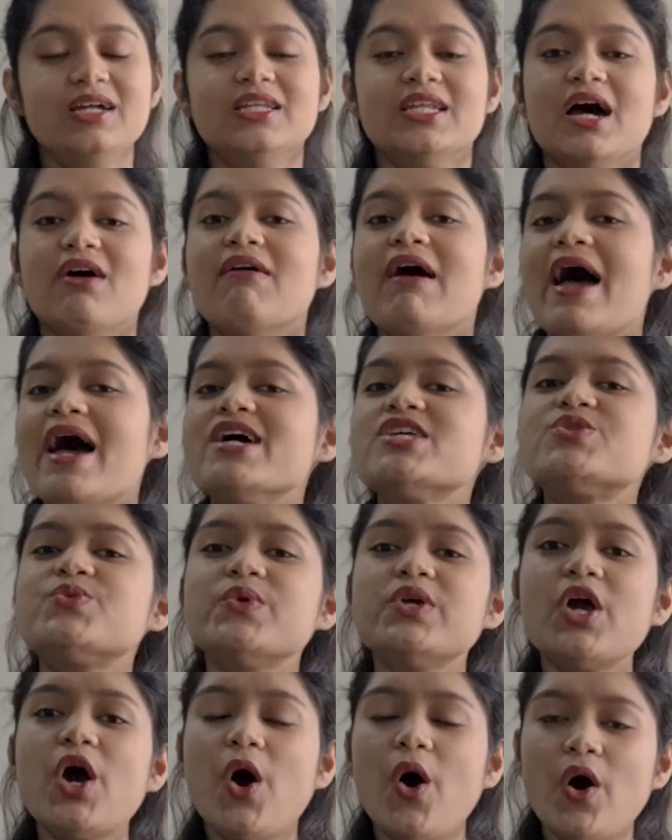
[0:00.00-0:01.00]
Now, as
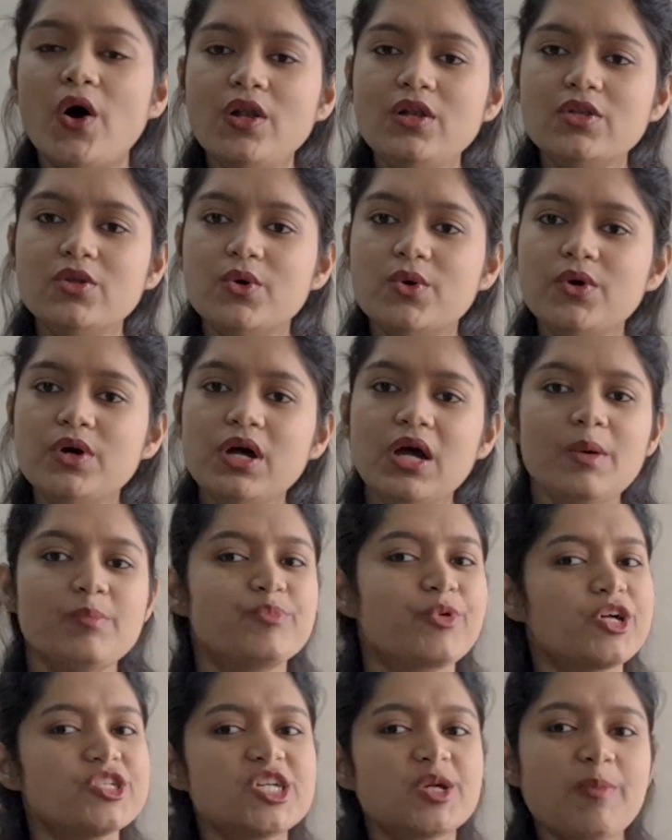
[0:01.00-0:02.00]
we all know,
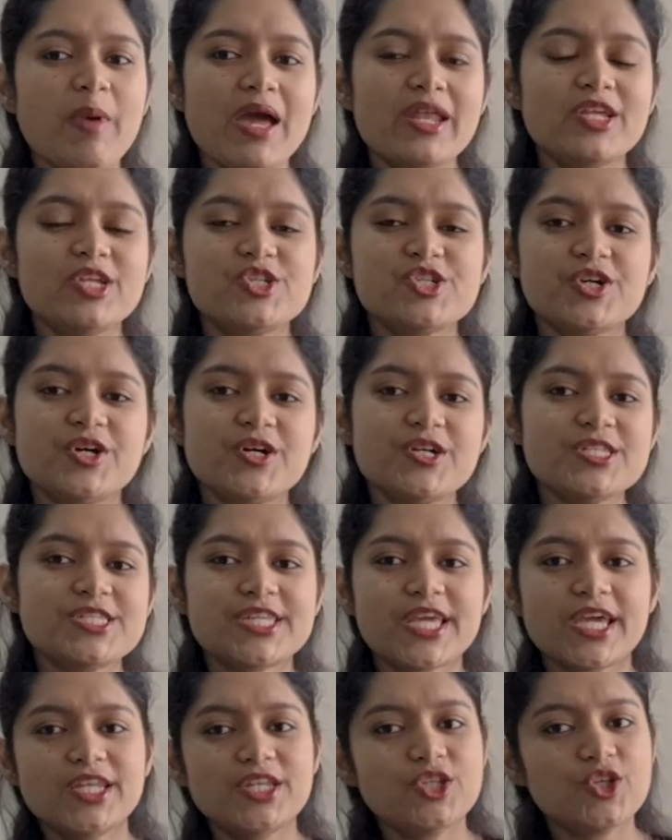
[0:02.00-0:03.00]
project managers
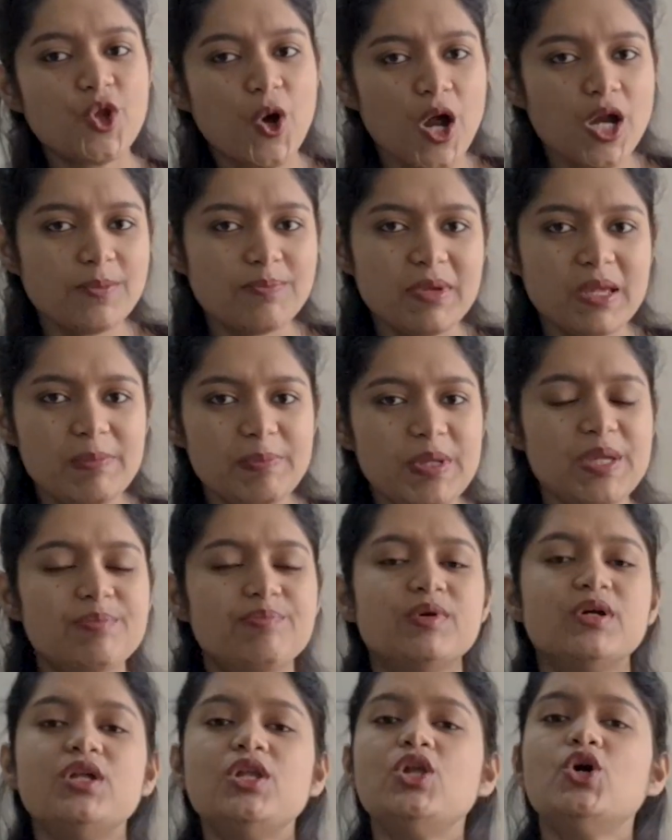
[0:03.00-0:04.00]
cannot be
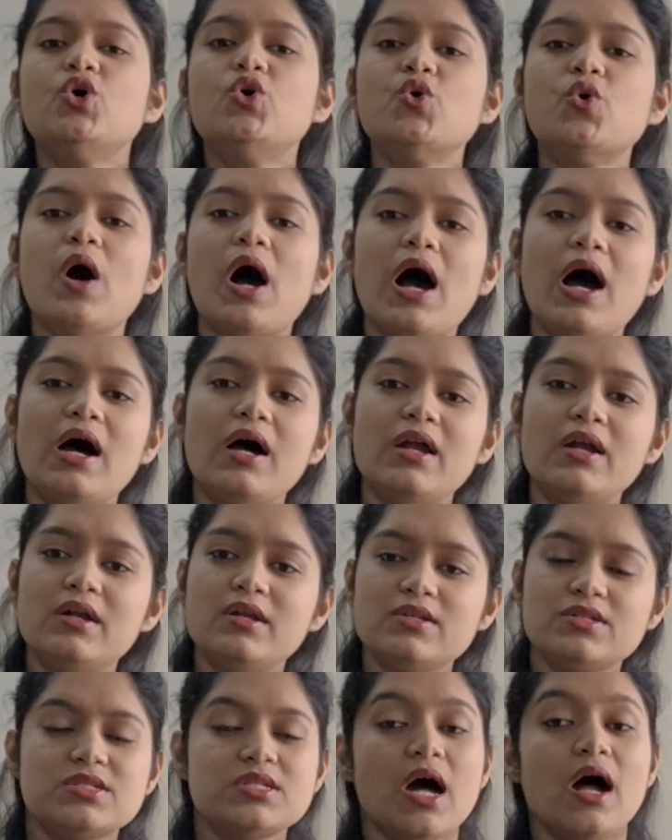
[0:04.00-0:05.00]
people who
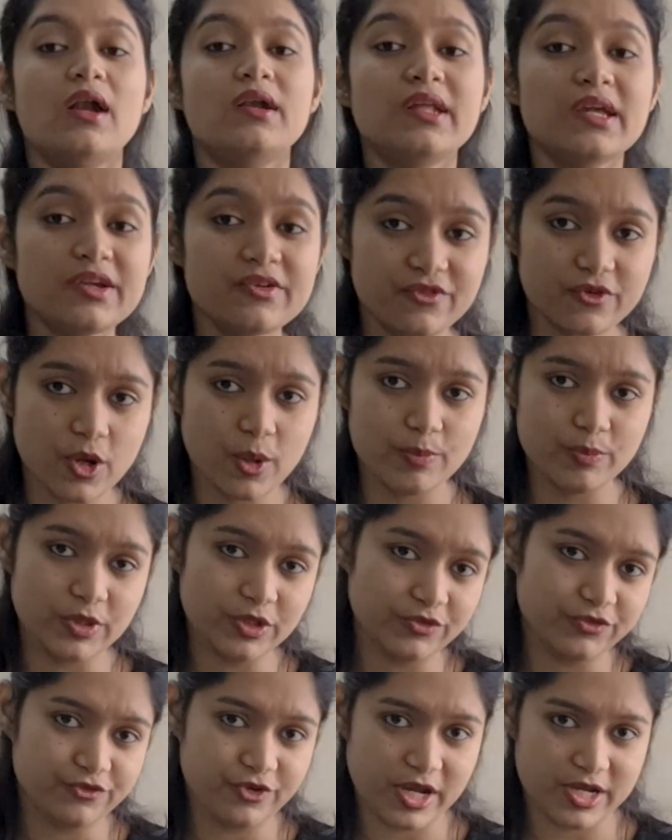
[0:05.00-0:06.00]
are starting from
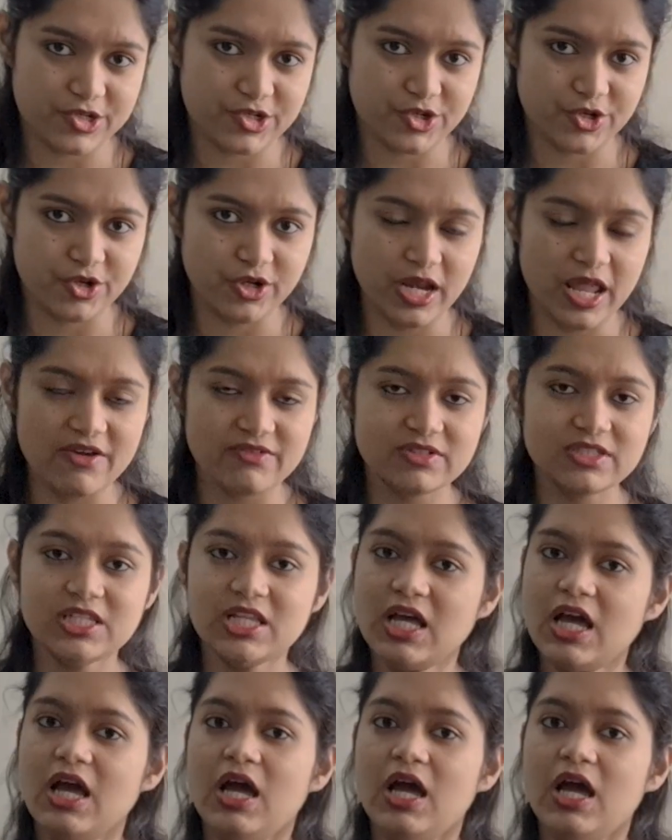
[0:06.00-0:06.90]
the fresher level.